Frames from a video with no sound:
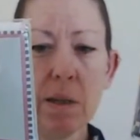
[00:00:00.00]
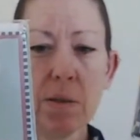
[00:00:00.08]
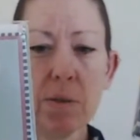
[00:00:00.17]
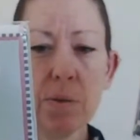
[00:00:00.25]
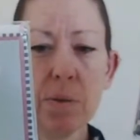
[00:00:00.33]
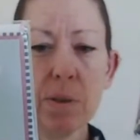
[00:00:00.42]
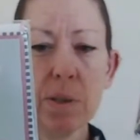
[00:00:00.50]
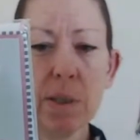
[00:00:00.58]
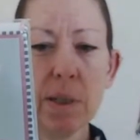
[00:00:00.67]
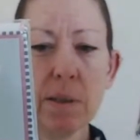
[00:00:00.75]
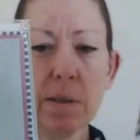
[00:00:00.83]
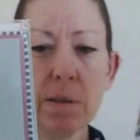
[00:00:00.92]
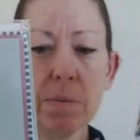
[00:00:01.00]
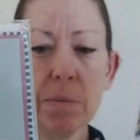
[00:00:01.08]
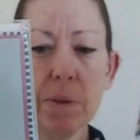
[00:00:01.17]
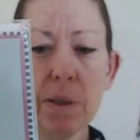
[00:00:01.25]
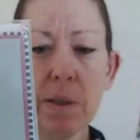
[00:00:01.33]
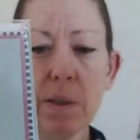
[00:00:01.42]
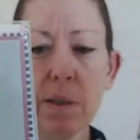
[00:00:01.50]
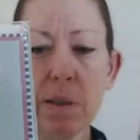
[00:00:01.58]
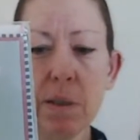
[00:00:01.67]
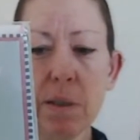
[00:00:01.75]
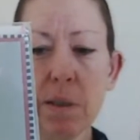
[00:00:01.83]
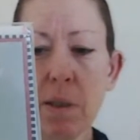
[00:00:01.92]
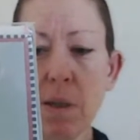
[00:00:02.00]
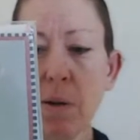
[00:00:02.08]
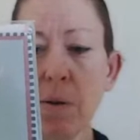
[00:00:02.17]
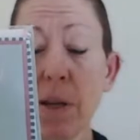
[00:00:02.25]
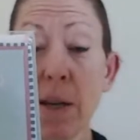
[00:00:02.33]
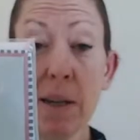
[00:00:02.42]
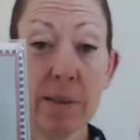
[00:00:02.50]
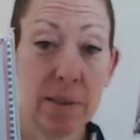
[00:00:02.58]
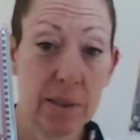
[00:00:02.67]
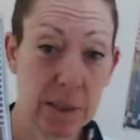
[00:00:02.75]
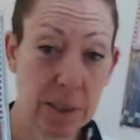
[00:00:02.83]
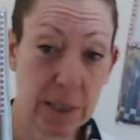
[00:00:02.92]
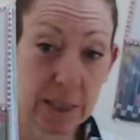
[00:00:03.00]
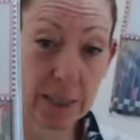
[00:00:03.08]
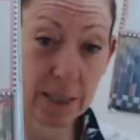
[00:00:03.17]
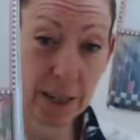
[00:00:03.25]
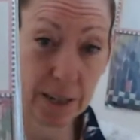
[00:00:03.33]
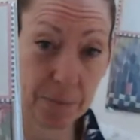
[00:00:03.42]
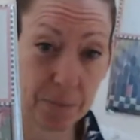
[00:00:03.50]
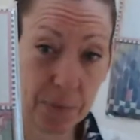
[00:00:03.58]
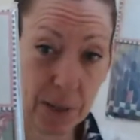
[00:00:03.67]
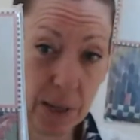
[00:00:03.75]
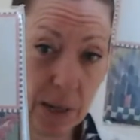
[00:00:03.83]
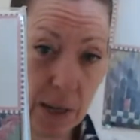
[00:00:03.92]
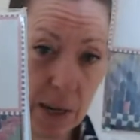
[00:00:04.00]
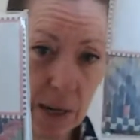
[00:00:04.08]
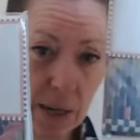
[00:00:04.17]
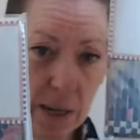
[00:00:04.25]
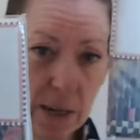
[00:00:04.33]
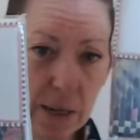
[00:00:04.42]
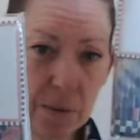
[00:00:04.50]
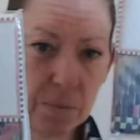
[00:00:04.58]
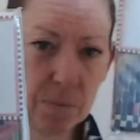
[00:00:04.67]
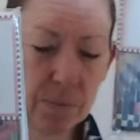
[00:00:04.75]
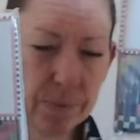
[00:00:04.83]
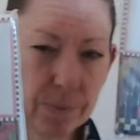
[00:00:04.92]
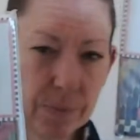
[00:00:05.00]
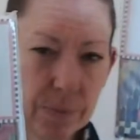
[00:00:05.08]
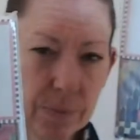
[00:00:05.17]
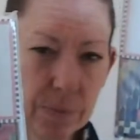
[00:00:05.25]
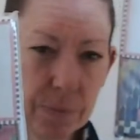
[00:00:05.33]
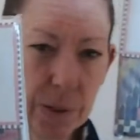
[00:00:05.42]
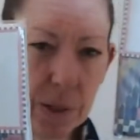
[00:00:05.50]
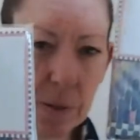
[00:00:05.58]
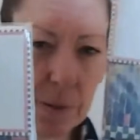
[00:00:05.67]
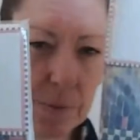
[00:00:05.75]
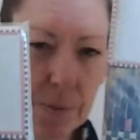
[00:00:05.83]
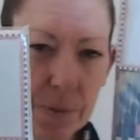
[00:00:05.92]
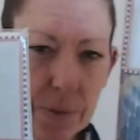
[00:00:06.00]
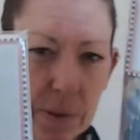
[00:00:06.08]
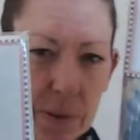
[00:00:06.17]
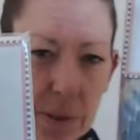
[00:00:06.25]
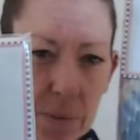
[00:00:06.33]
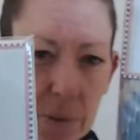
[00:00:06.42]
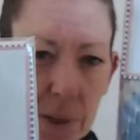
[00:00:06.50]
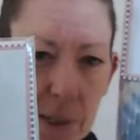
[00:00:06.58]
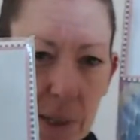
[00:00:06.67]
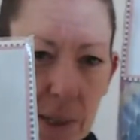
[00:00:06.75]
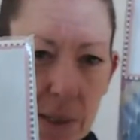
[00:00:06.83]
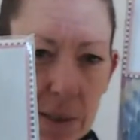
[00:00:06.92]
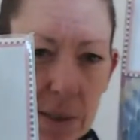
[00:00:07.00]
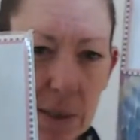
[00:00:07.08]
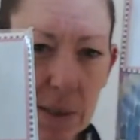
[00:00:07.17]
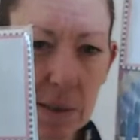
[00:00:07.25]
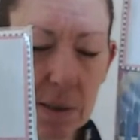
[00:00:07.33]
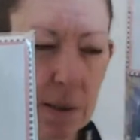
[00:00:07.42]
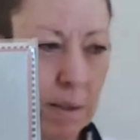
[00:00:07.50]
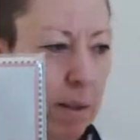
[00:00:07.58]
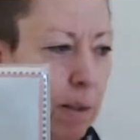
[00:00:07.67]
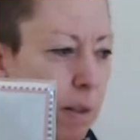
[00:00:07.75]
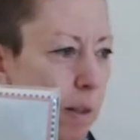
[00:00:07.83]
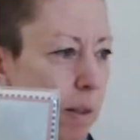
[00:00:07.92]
I saw the date somewhere. Oh, yeah, 1988. Pair of pillowcases,